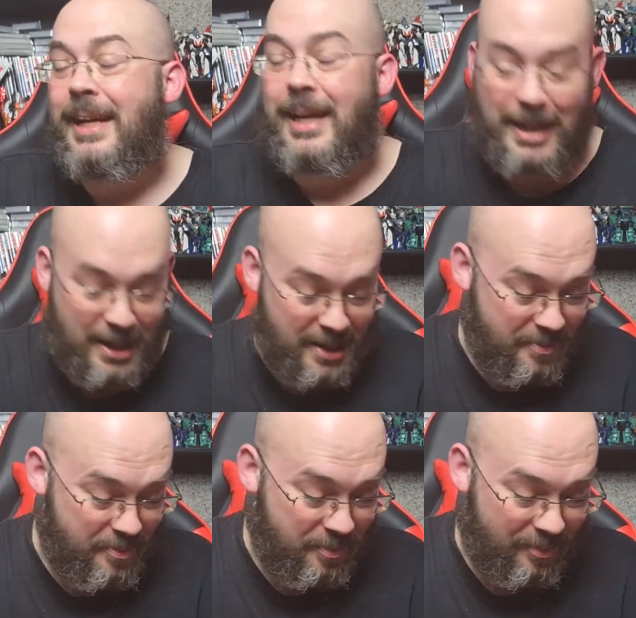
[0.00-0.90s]

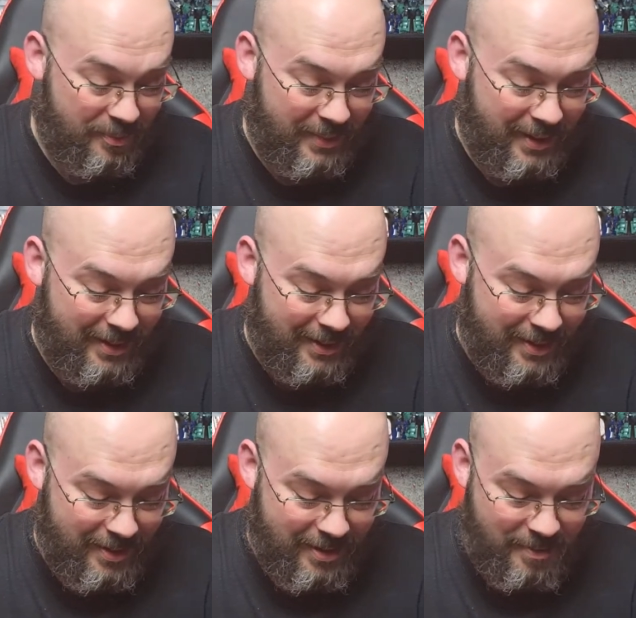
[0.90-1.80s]

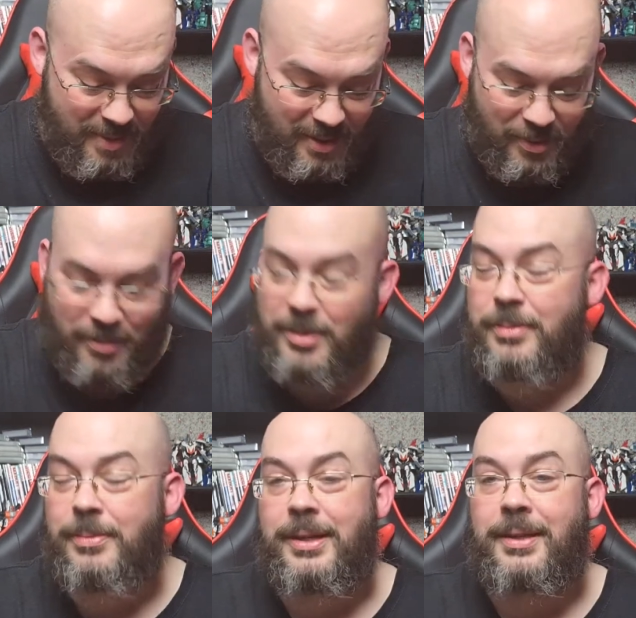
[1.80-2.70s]
But we'll
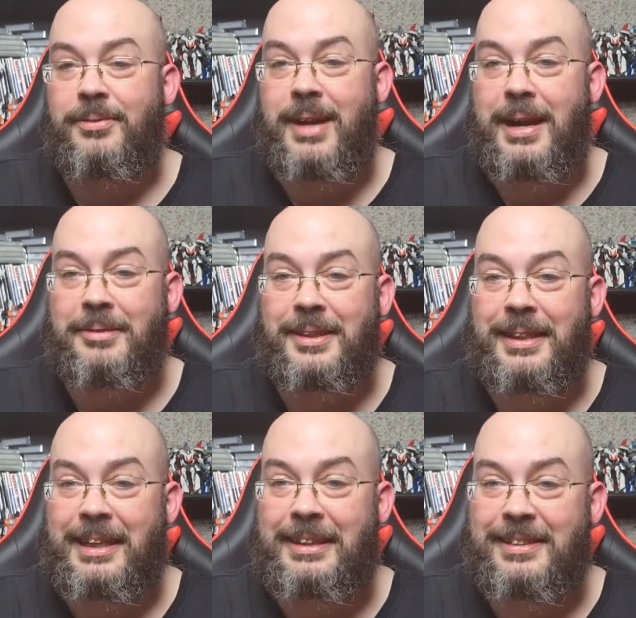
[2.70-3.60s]
work around it,
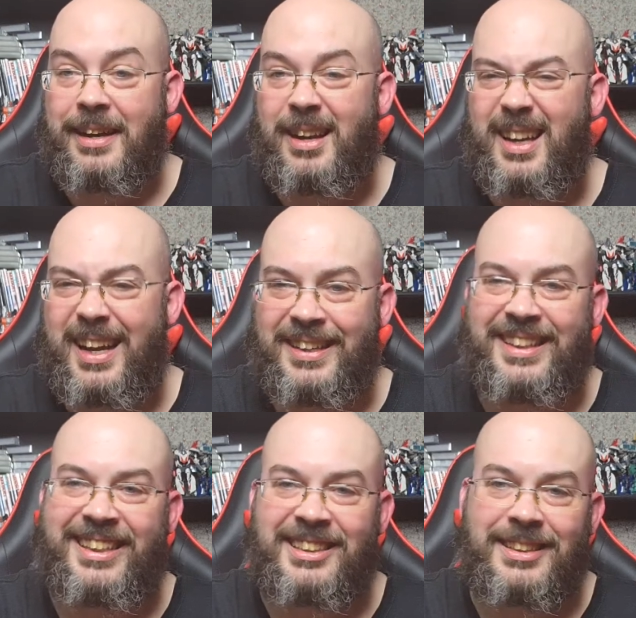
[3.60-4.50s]
and I'll edit
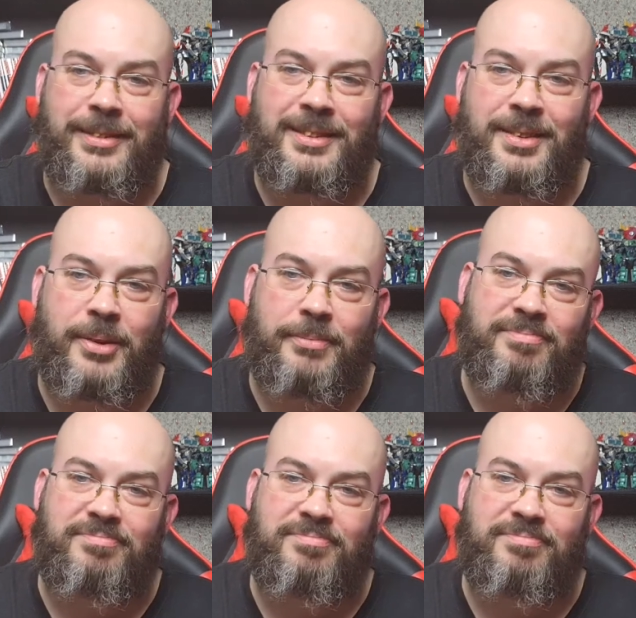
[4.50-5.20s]
it so it's not